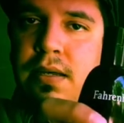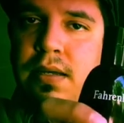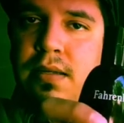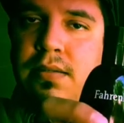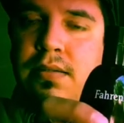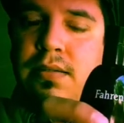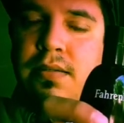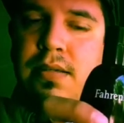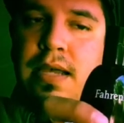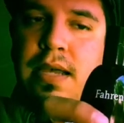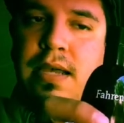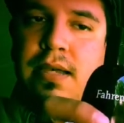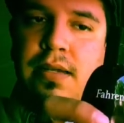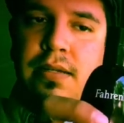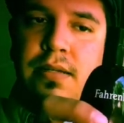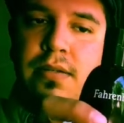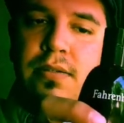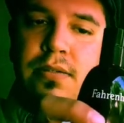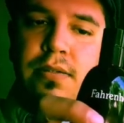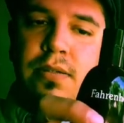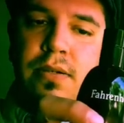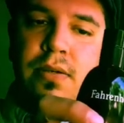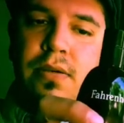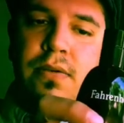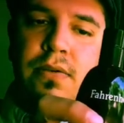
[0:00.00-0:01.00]
side.
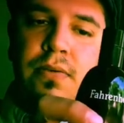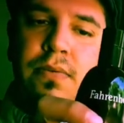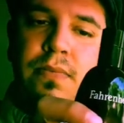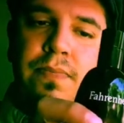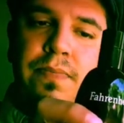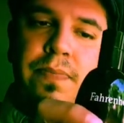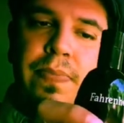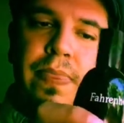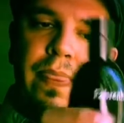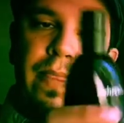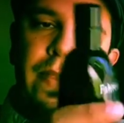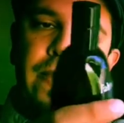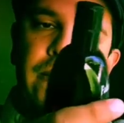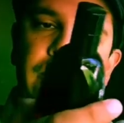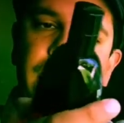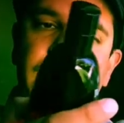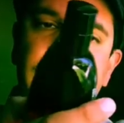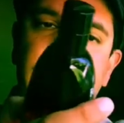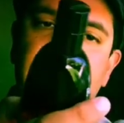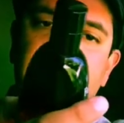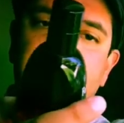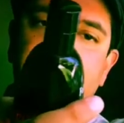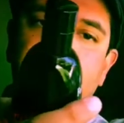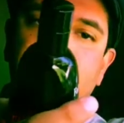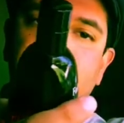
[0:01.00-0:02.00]
So
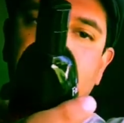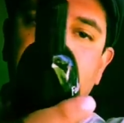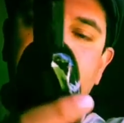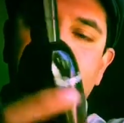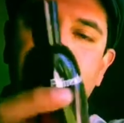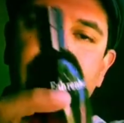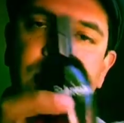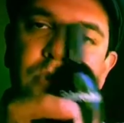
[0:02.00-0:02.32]
I think this